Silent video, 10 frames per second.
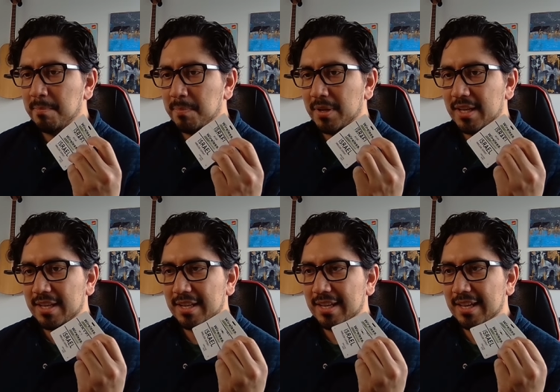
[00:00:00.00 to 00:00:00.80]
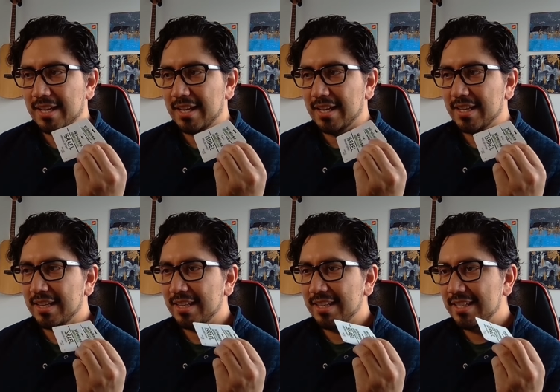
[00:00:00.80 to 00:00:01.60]
But
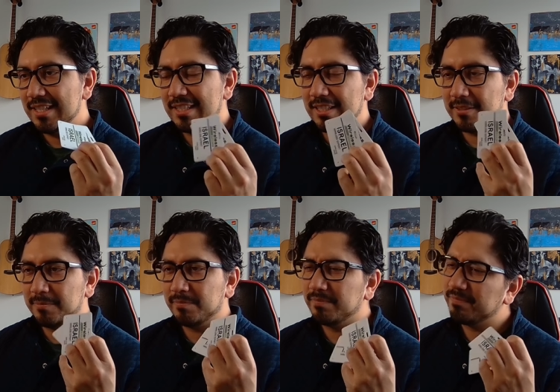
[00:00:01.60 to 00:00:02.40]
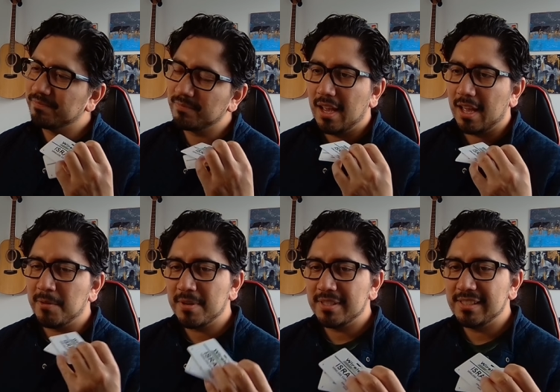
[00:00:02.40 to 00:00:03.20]
I mm, I don't
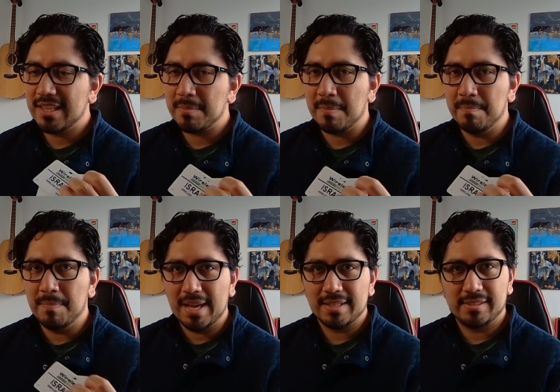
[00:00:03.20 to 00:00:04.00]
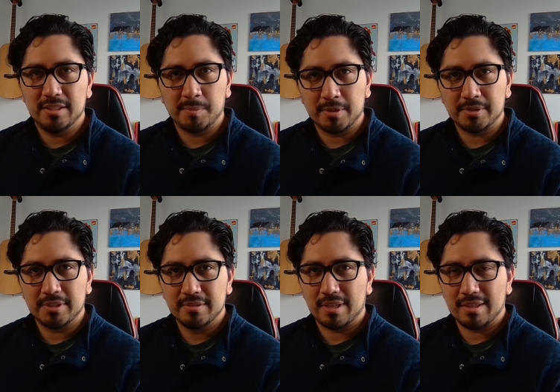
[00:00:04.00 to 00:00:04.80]
want to say that I'm a bad
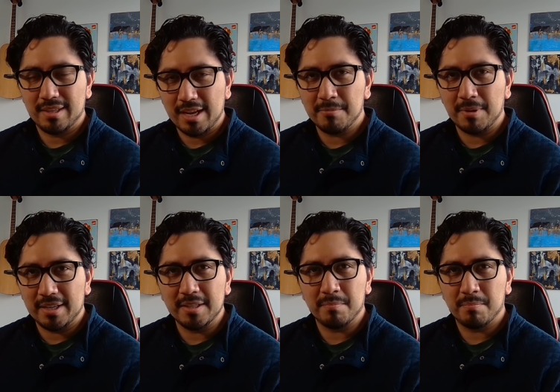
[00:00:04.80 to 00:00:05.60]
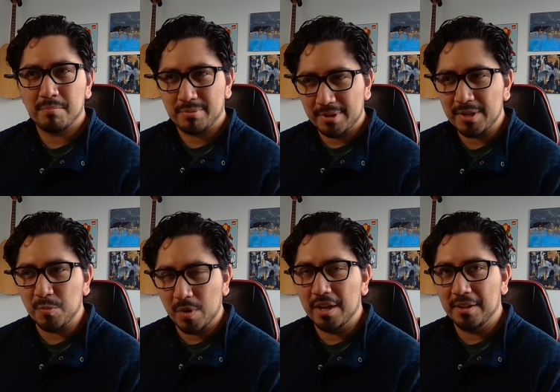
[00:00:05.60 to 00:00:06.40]
salesperson. I think I, I did pretty
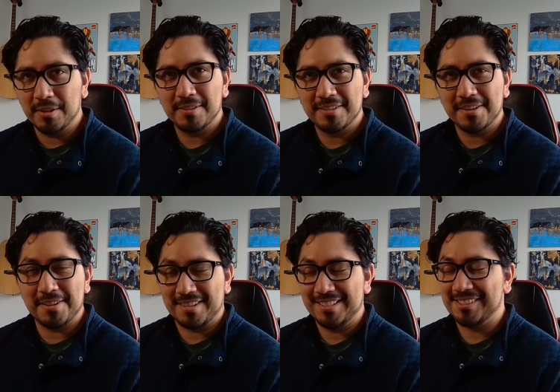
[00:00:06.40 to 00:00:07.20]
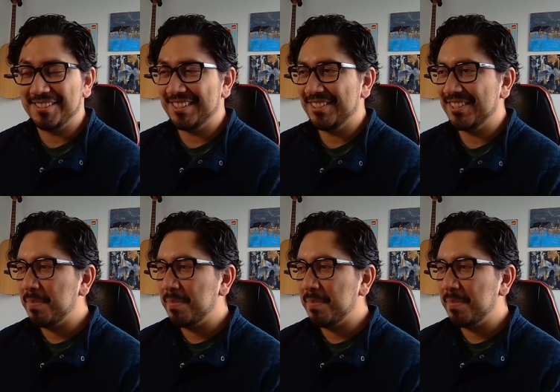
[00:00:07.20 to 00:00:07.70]
well, all things considered.